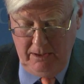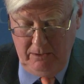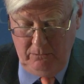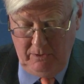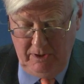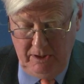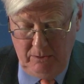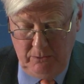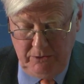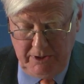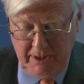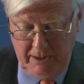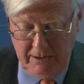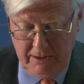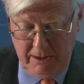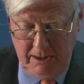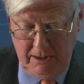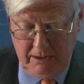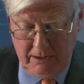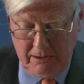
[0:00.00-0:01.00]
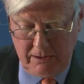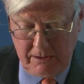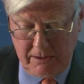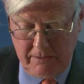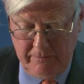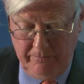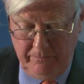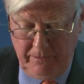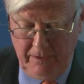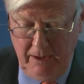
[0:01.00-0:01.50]
Where would that take us?
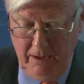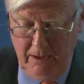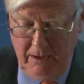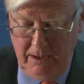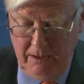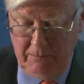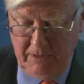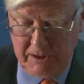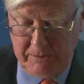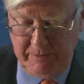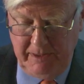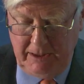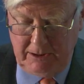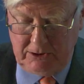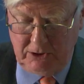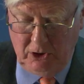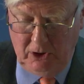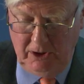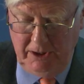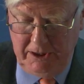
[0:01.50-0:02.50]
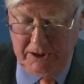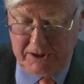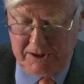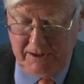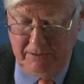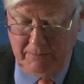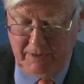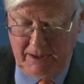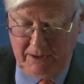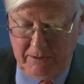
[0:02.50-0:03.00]
It must be acknowledged
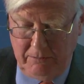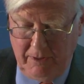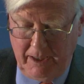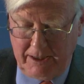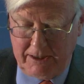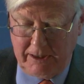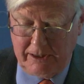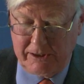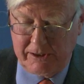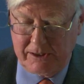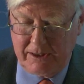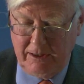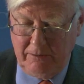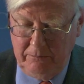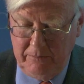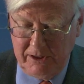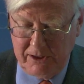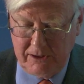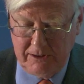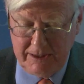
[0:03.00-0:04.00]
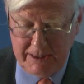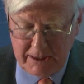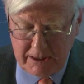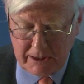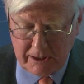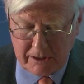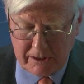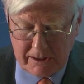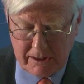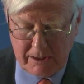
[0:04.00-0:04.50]
that mathematics can mislead
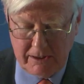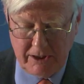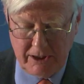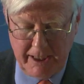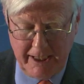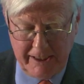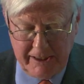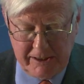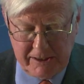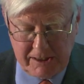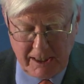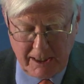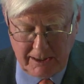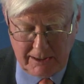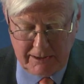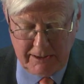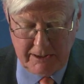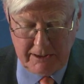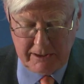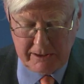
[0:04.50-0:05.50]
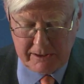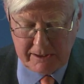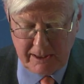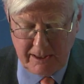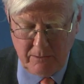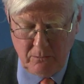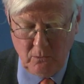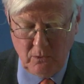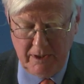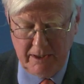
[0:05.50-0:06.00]
us in exactly the
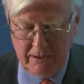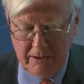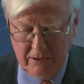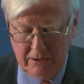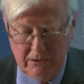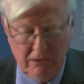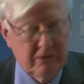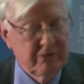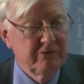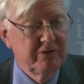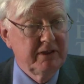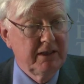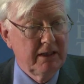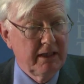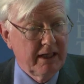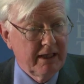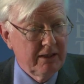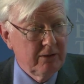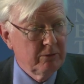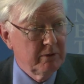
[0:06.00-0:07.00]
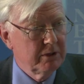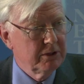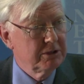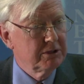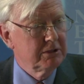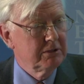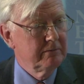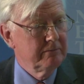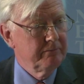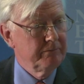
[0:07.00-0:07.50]
same way that ordinary
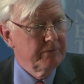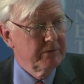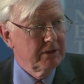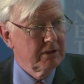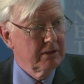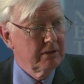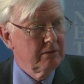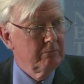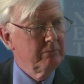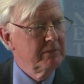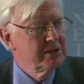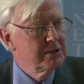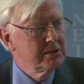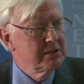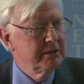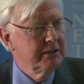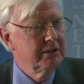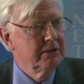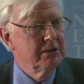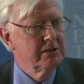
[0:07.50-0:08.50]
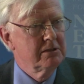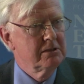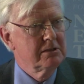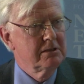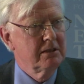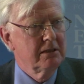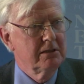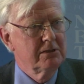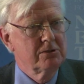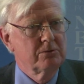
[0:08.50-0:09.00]
language can mislead us.
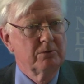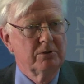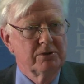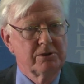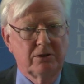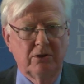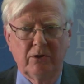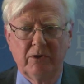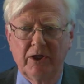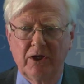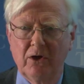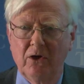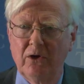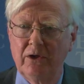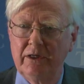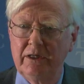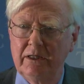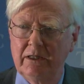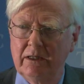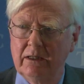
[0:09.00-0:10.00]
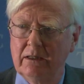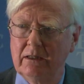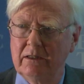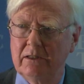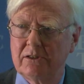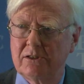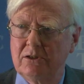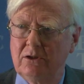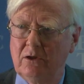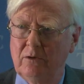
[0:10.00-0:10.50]
That's what's going on here.
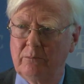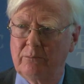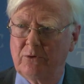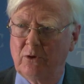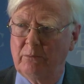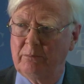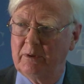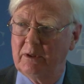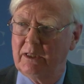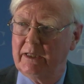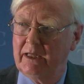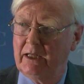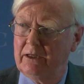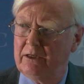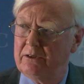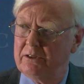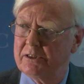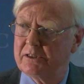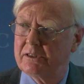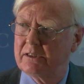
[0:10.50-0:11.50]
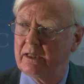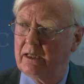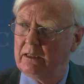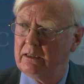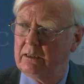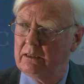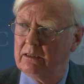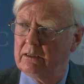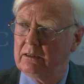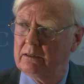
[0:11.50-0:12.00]
It's not properly
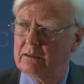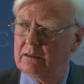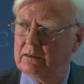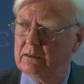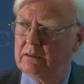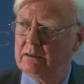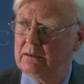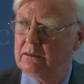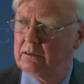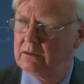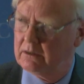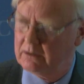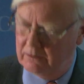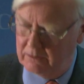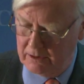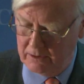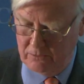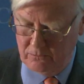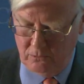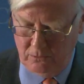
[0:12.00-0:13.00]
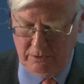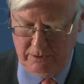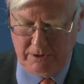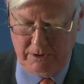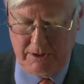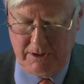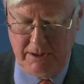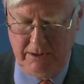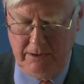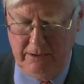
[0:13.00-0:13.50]
understanding the, the,
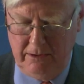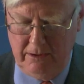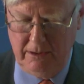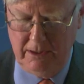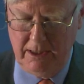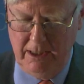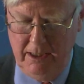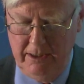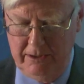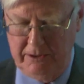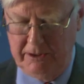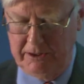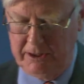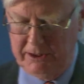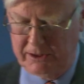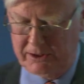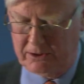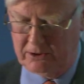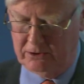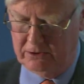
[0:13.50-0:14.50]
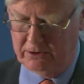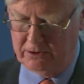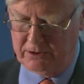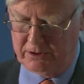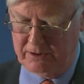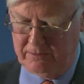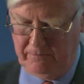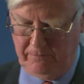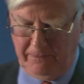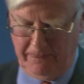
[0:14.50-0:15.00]
what's in the discourse.